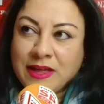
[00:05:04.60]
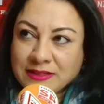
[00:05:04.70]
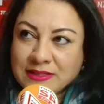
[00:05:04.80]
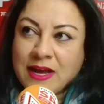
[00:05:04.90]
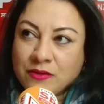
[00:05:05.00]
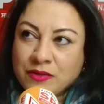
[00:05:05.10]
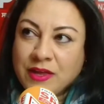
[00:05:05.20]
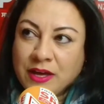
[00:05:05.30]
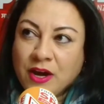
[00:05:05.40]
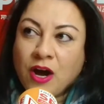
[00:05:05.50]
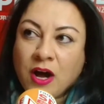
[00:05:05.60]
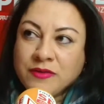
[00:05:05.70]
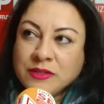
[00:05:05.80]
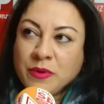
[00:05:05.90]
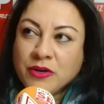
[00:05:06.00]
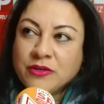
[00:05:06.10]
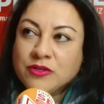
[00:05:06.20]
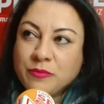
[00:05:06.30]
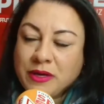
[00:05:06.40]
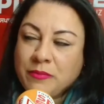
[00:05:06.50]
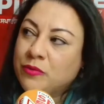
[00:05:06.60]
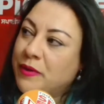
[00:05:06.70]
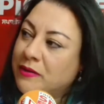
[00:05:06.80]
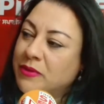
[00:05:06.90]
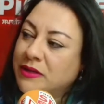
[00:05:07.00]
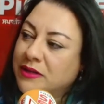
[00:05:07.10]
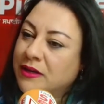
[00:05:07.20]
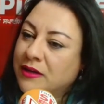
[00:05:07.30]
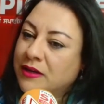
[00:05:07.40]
that's out there. I've spoken to people, Parminda,